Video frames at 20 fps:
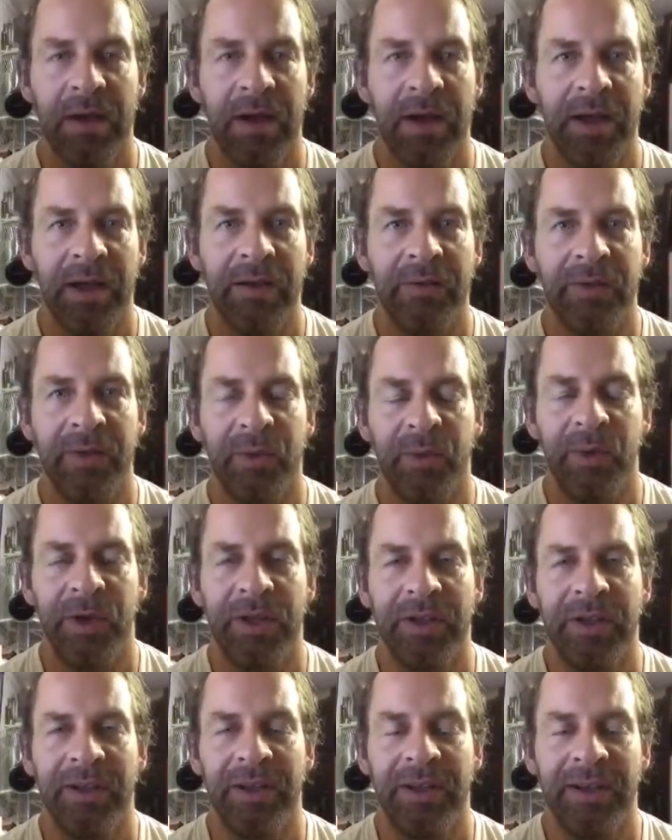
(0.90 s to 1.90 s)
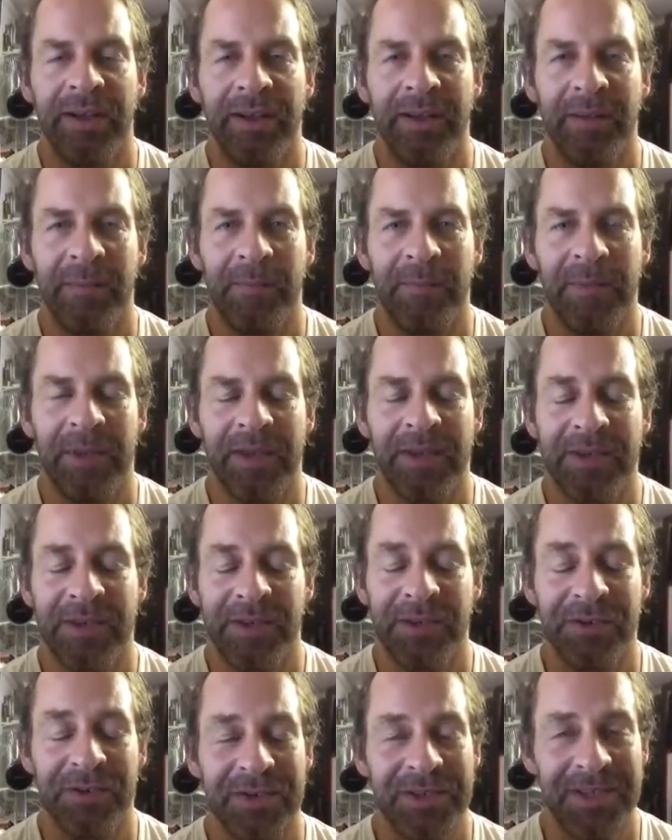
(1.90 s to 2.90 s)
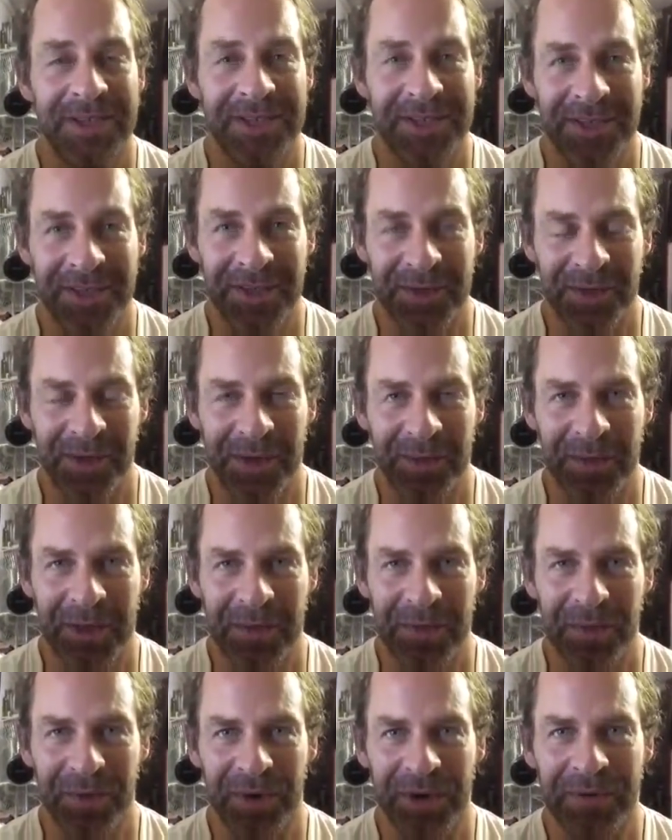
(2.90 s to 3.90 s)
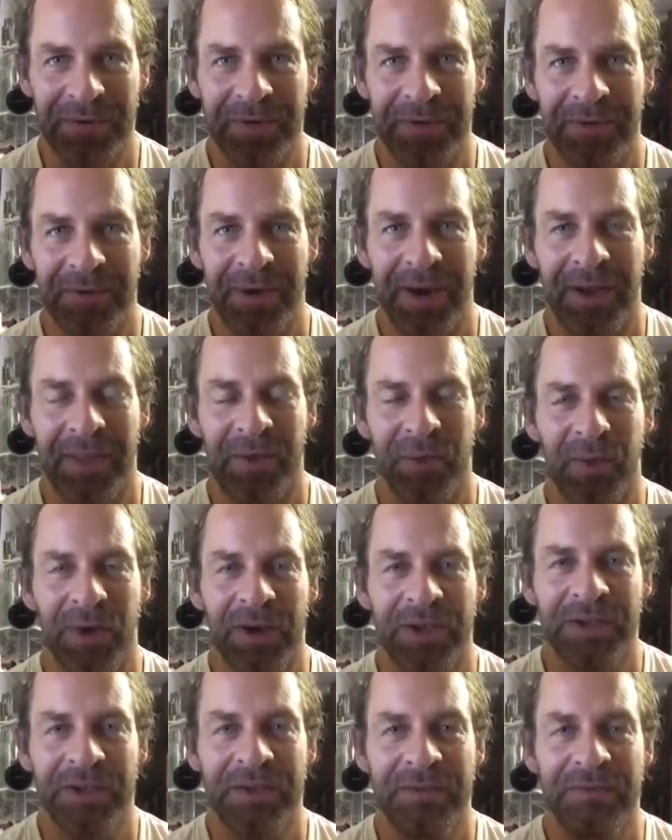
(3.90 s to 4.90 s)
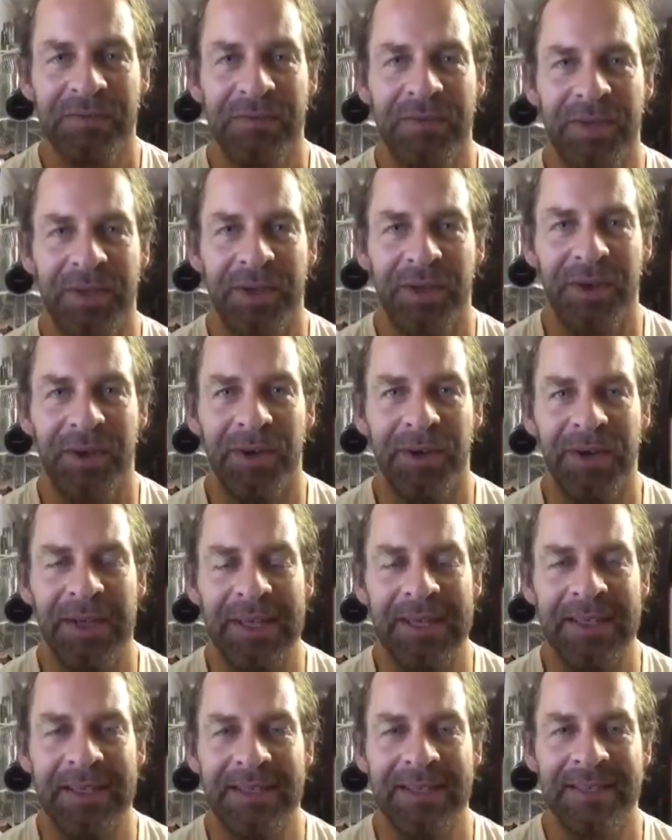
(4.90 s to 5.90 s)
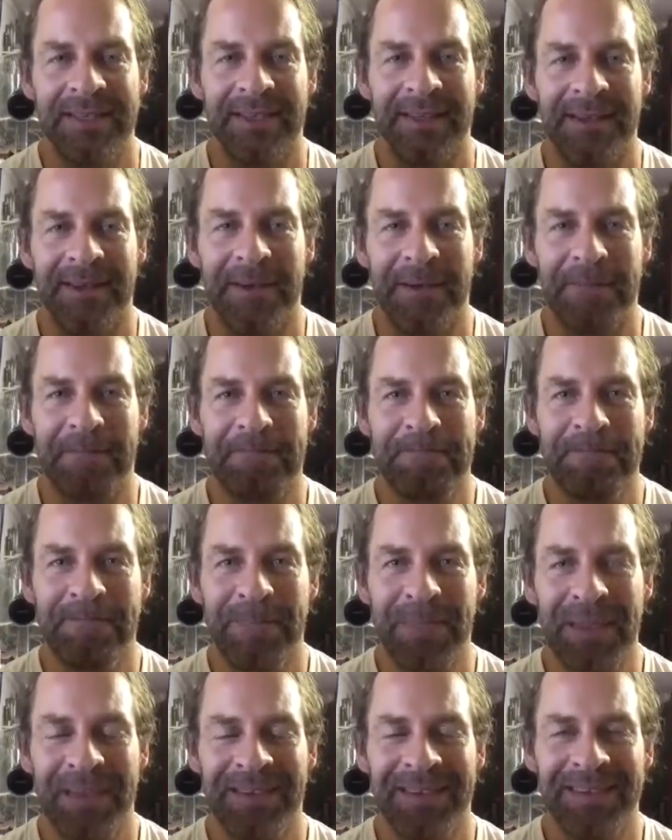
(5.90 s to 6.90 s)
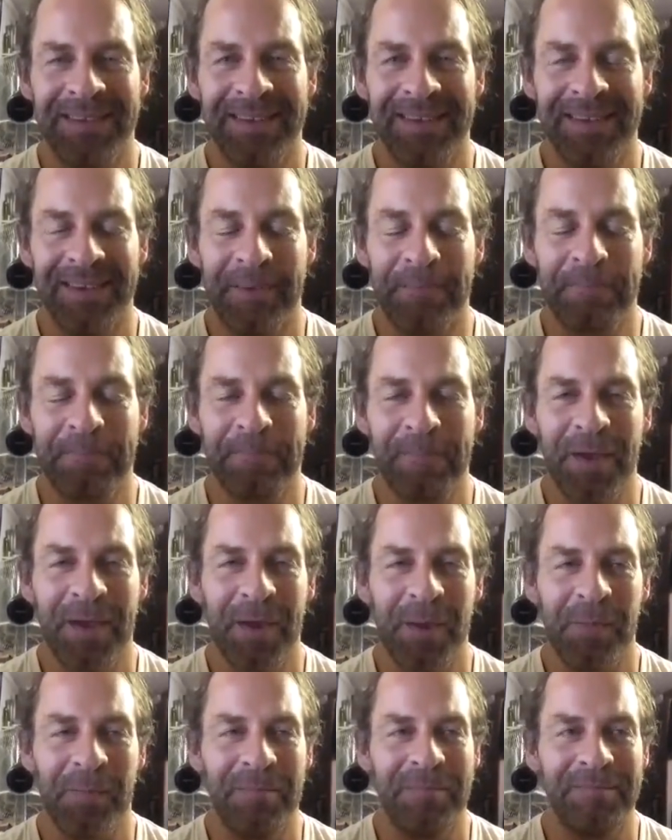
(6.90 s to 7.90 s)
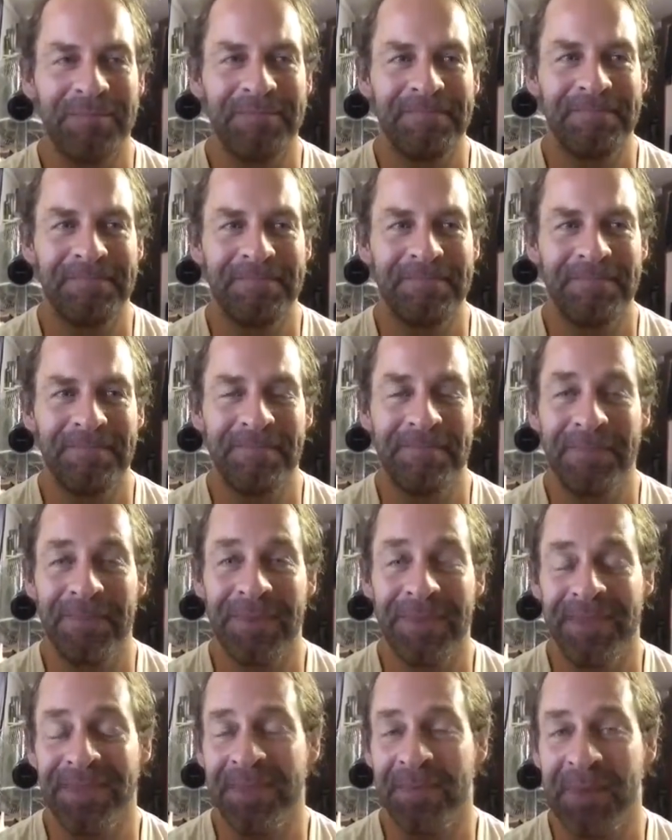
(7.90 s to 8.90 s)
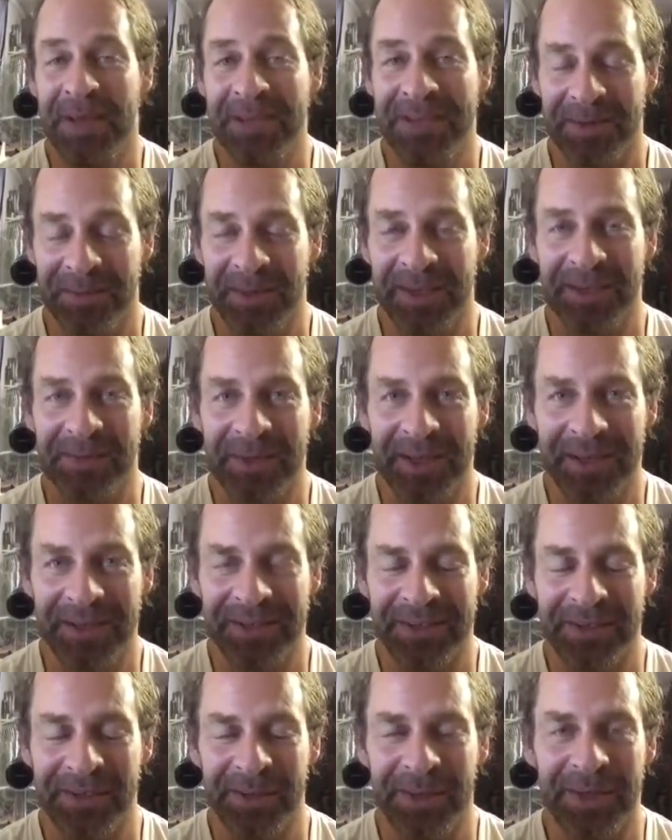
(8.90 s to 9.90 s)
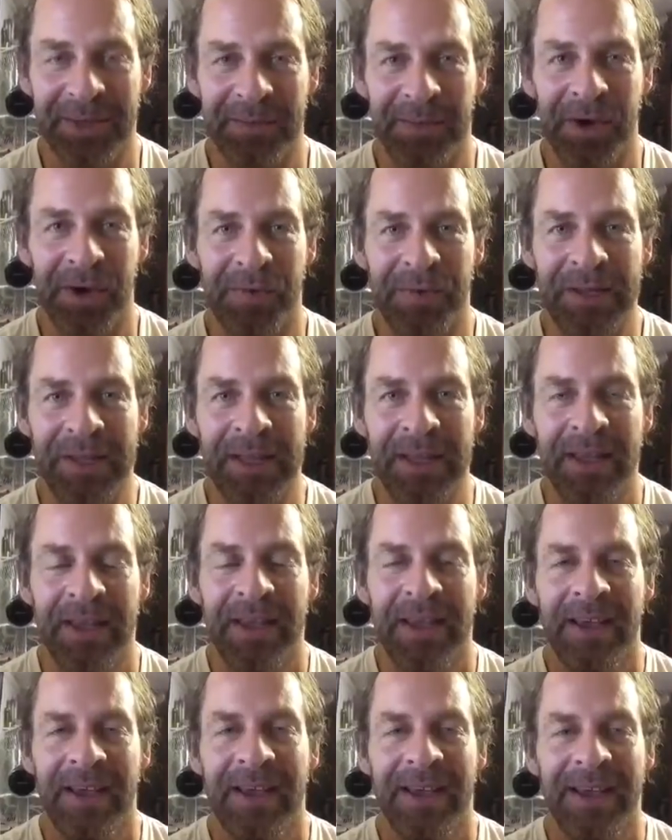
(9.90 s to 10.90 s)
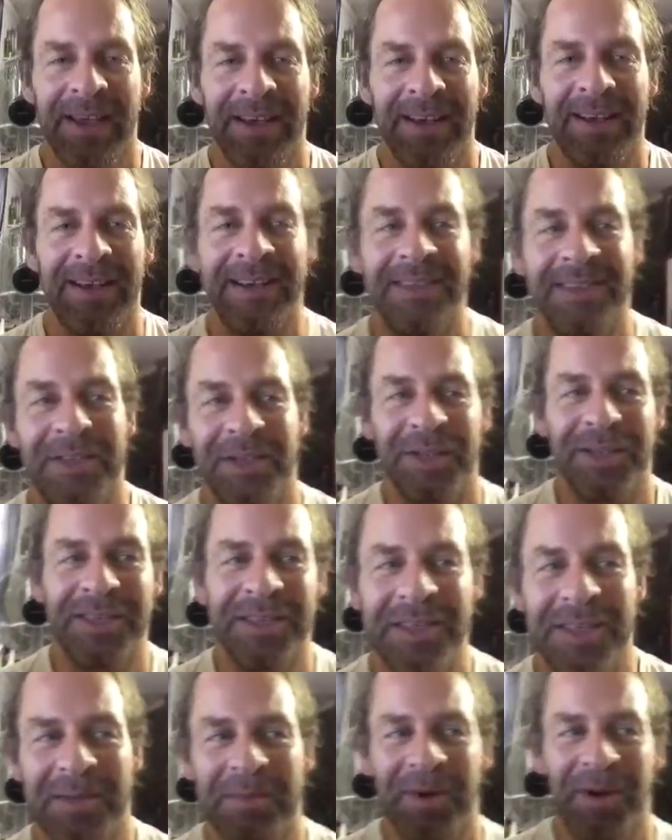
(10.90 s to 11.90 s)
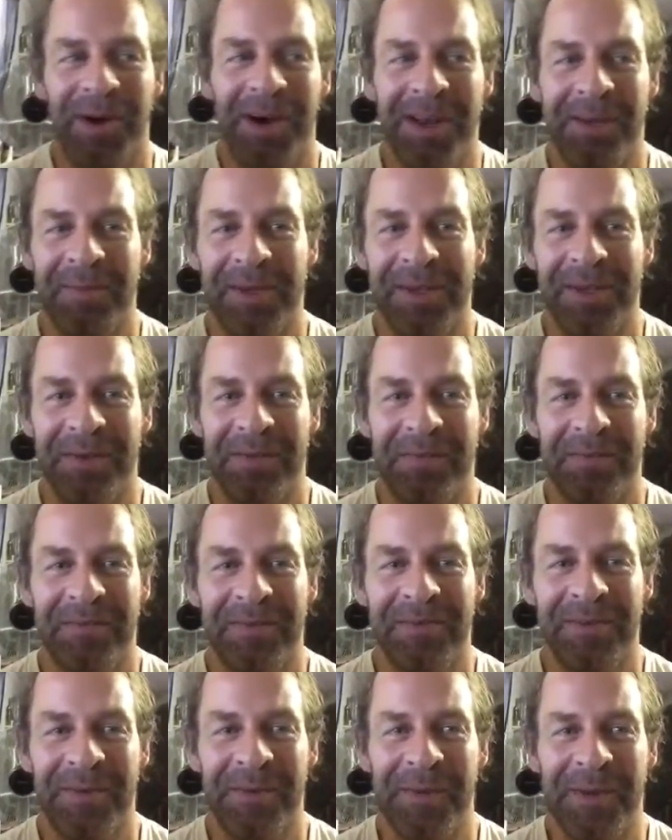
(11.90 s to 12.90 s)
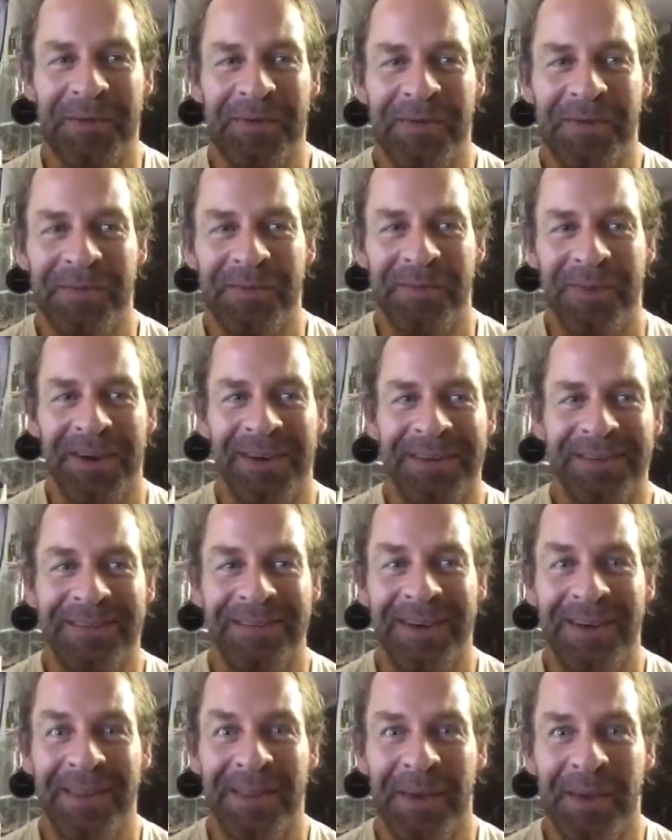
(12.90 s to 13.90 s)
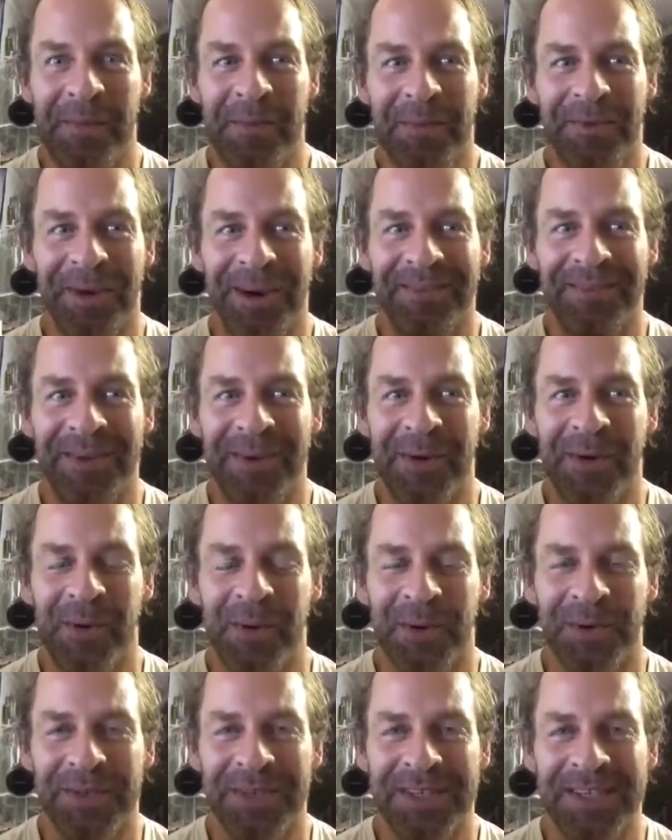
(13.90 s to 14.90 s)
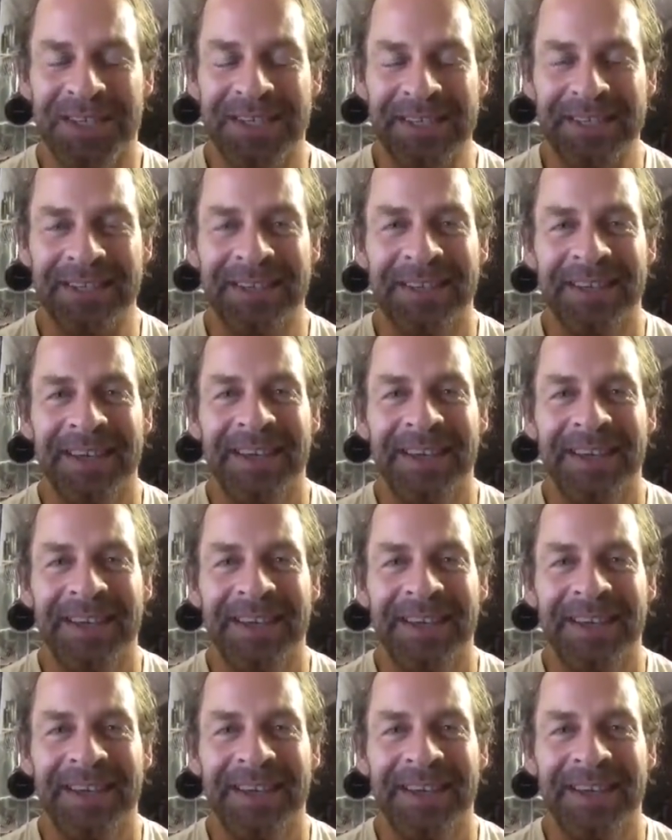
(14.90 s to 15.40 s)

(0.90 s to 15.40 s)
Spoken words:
Hi everyone, excuse this extremely brief and rather rushed video. It's yeah, uh, the best I'm going to be able to do at the moment. As you can see behind me, I'm filming from my rather private quarters here.